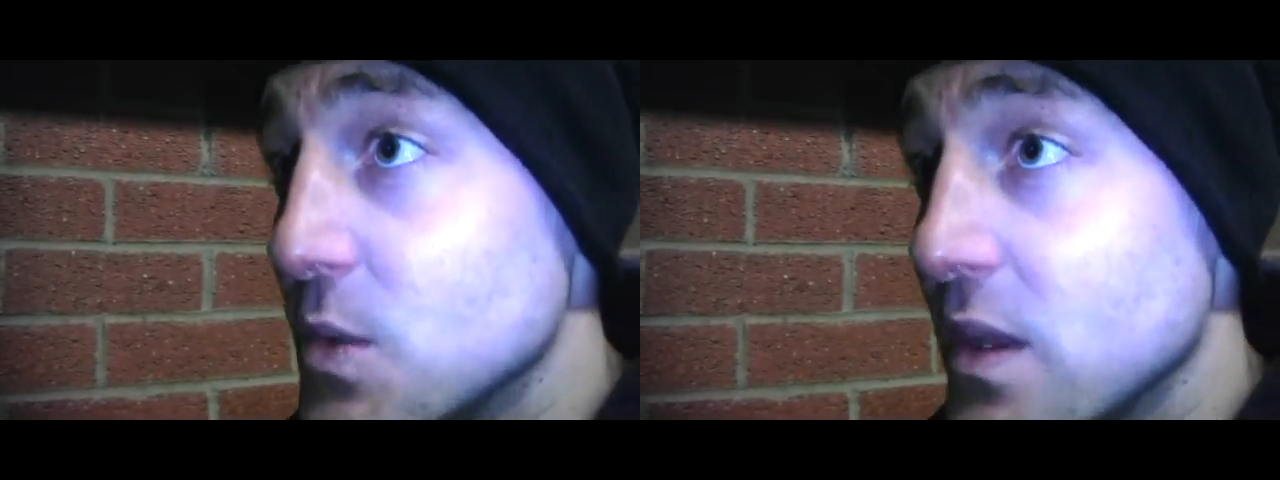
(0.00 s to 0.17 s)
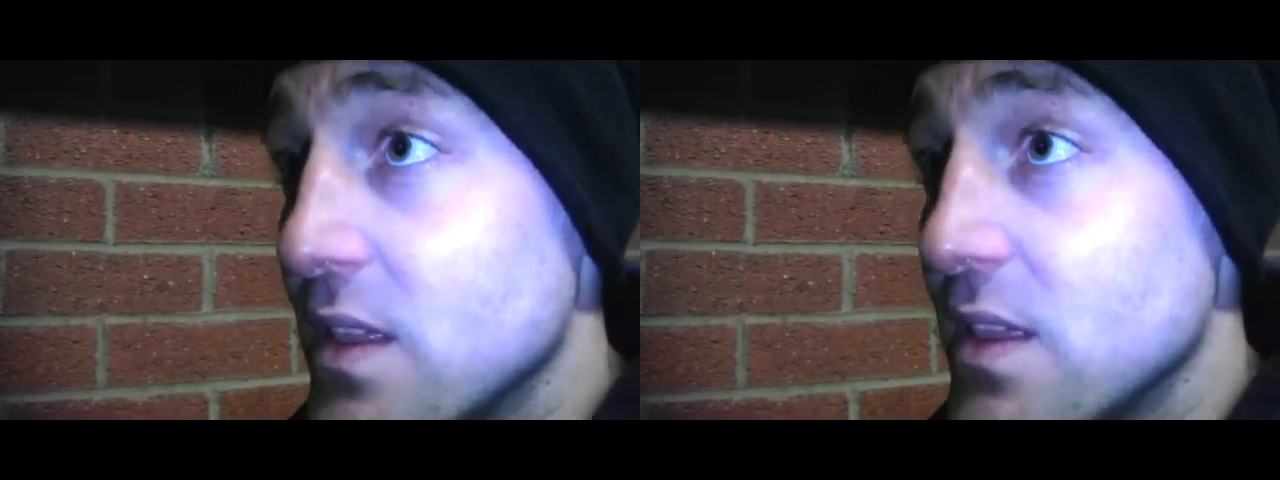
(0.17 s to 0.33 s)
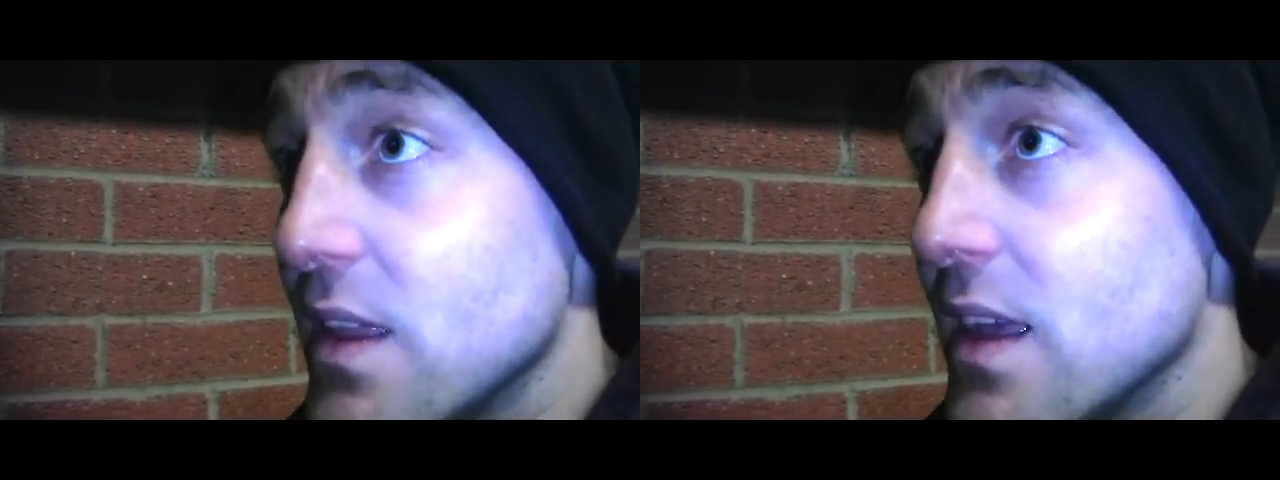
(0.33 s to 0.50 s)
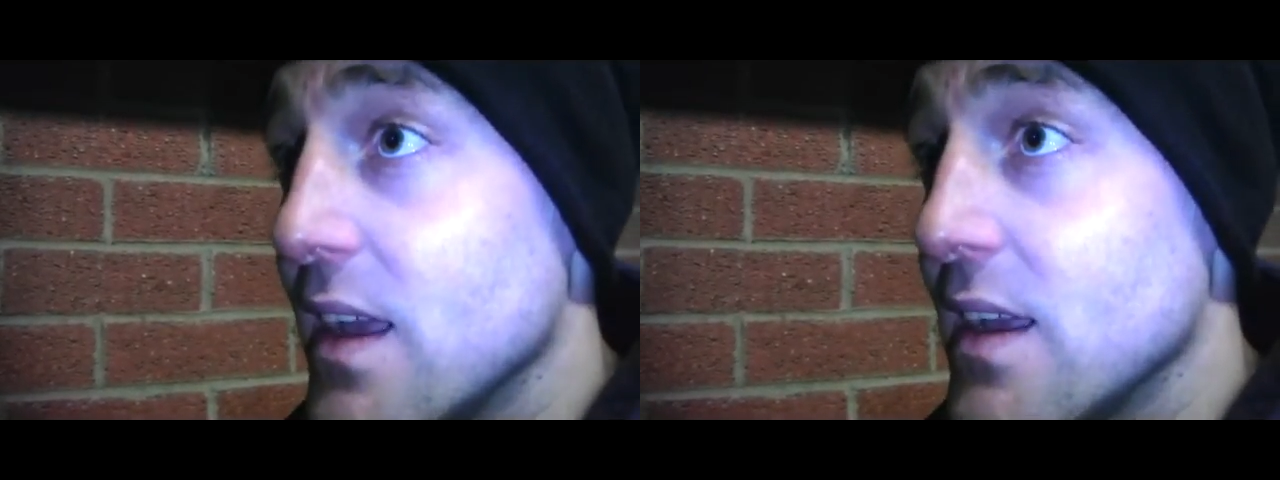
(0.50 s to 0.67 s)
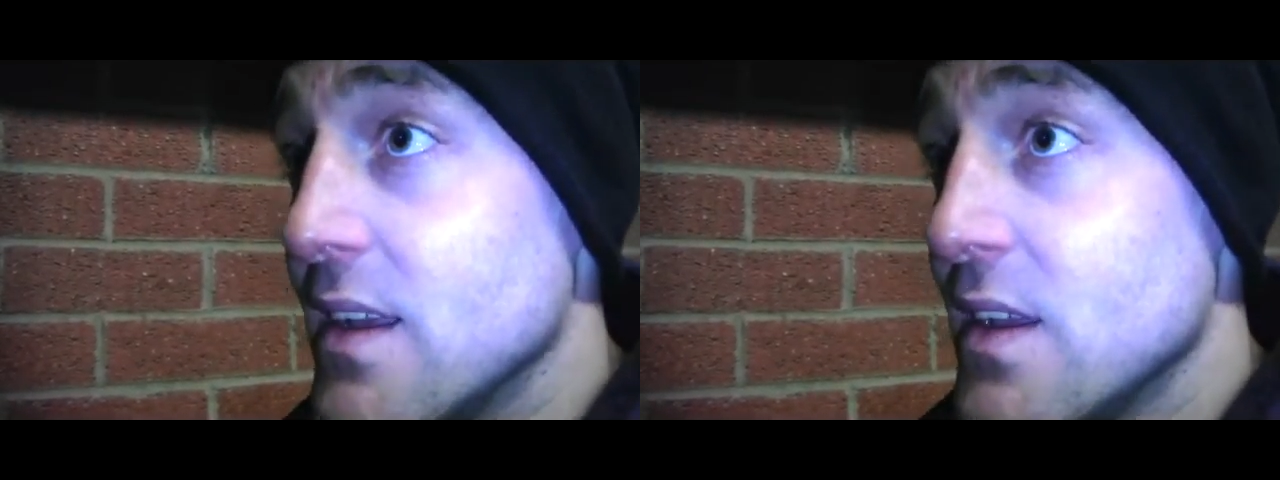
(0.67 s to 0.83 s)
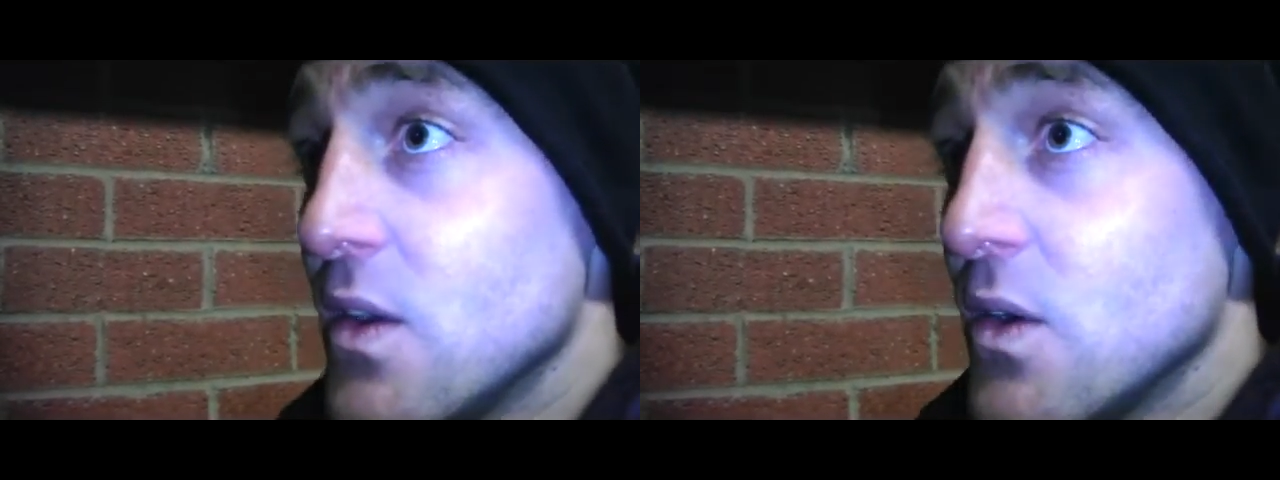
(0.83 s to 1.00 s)

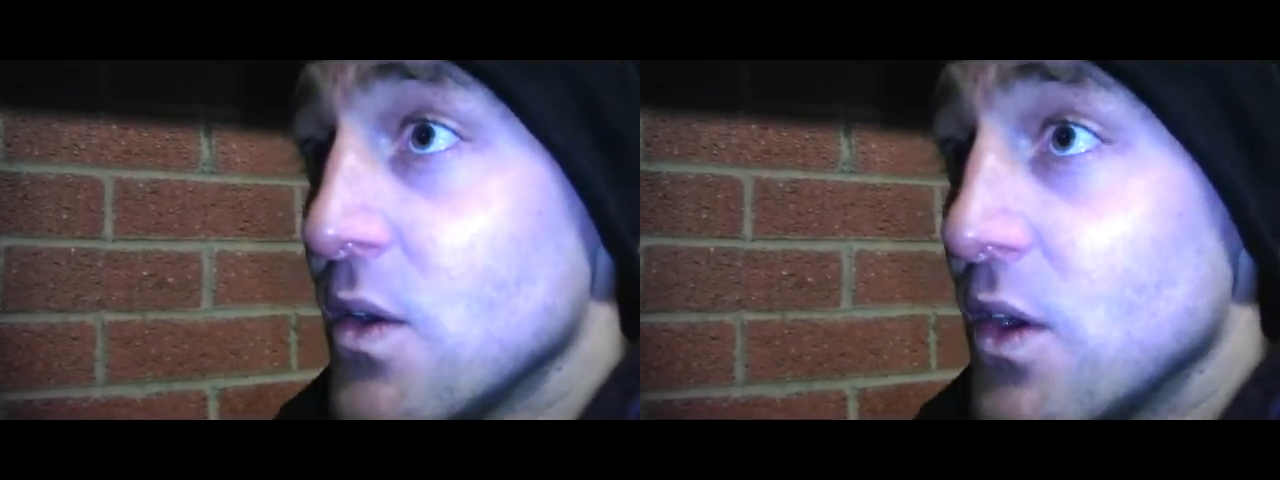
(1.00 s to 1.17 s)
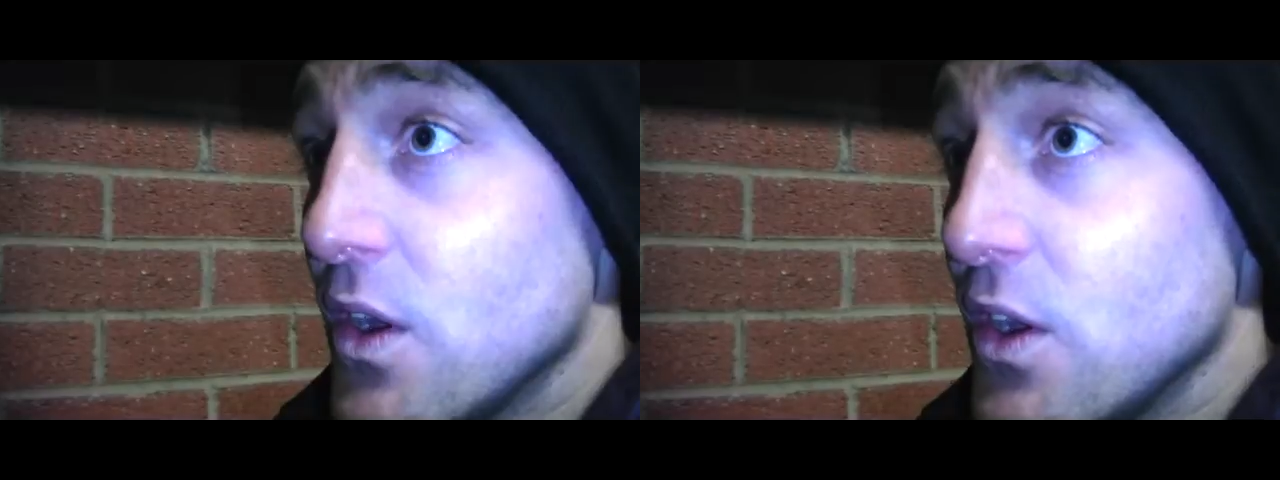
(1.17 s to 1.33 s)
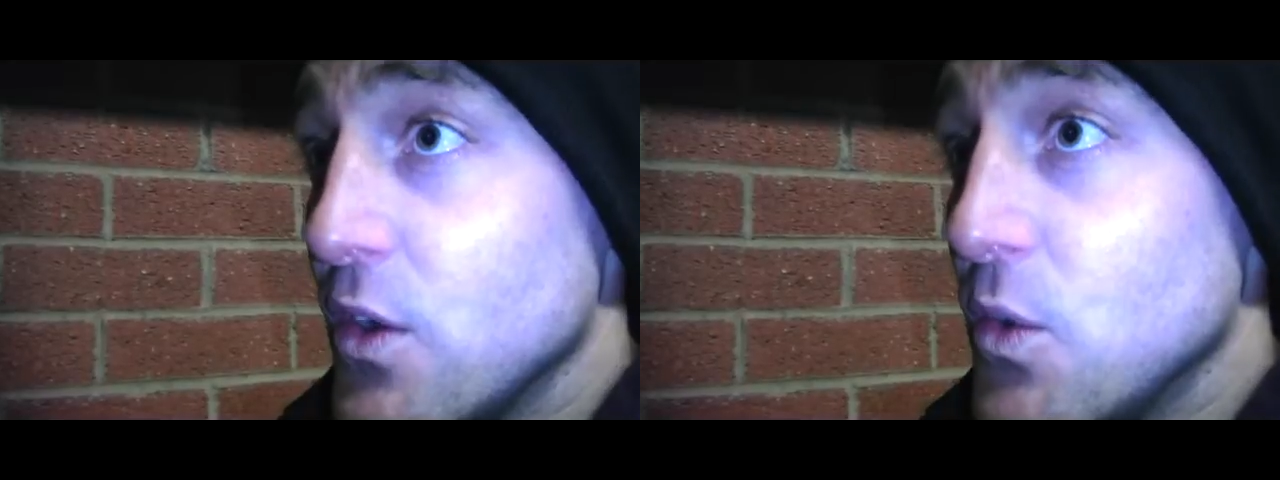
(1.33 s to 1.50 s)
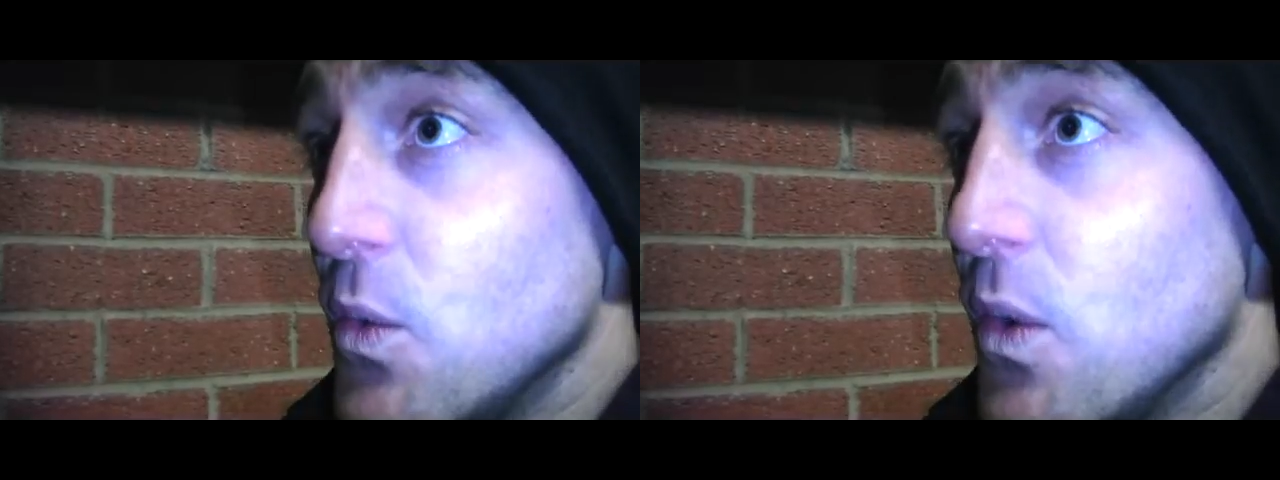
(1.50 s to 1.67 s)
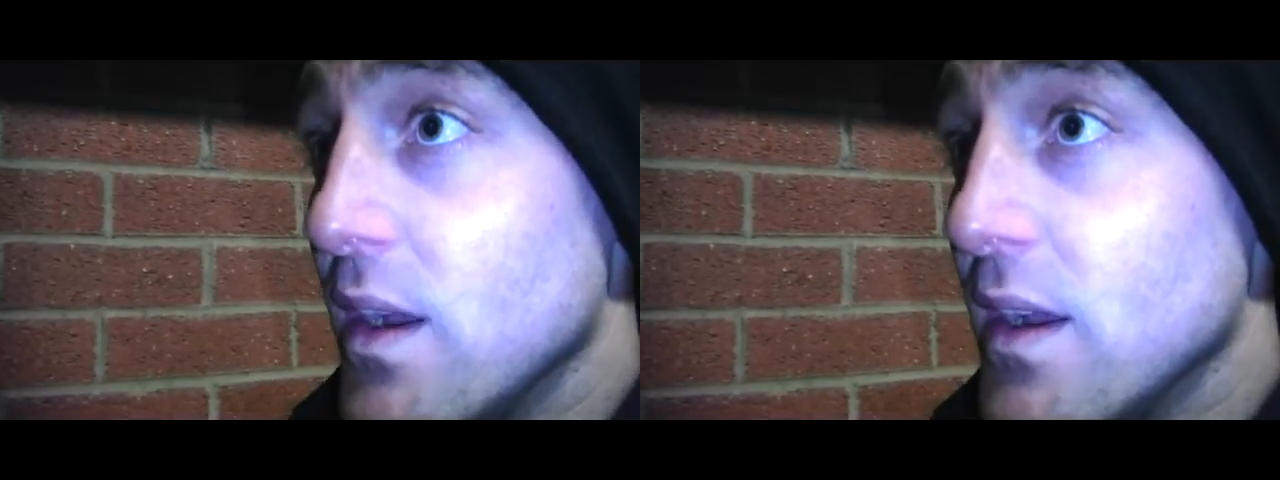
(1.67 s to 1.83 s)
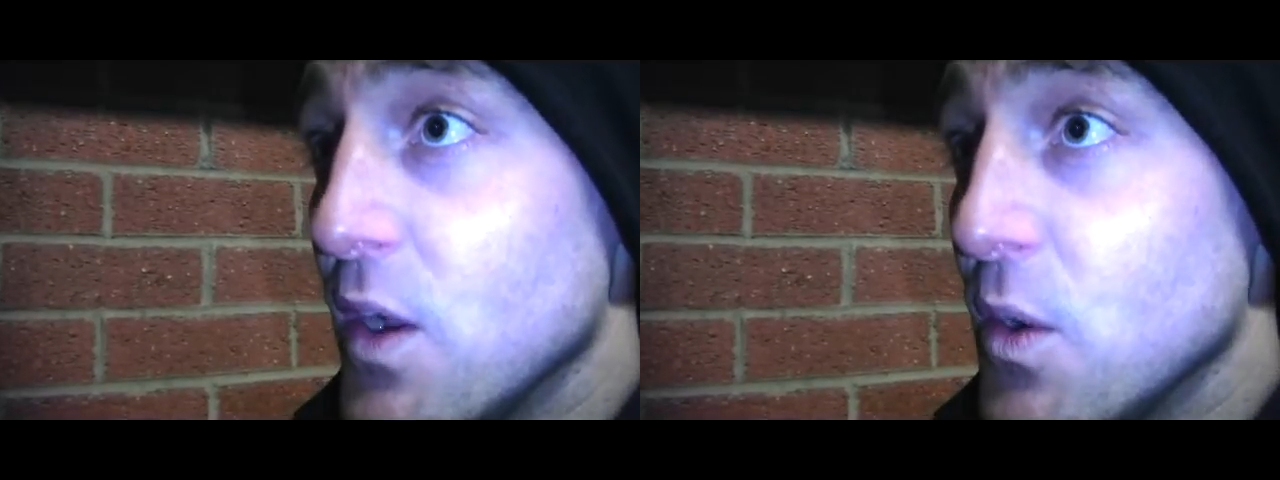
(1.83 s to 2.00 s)

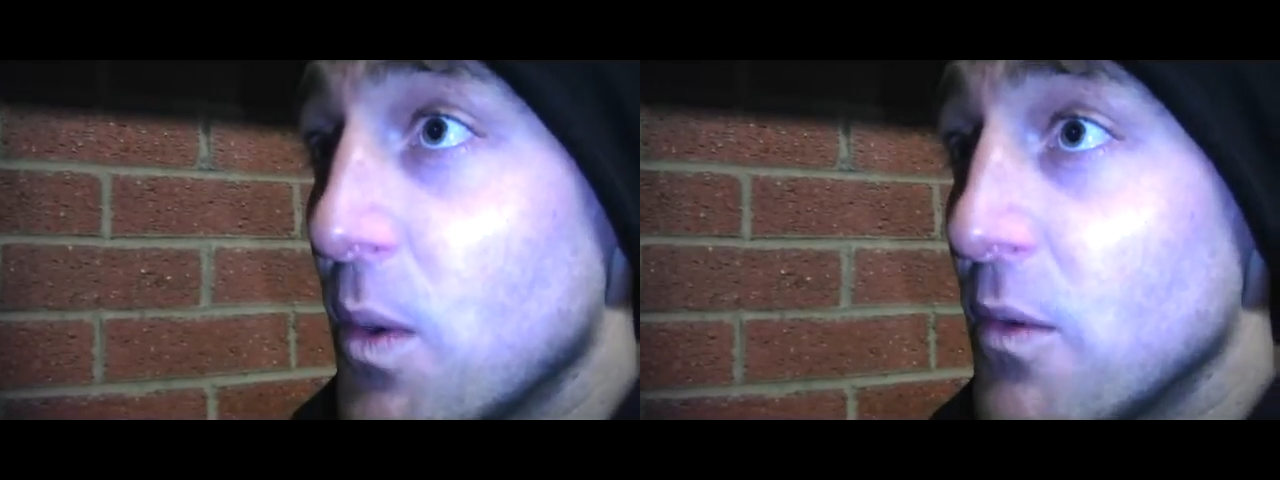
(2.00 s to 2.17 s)
who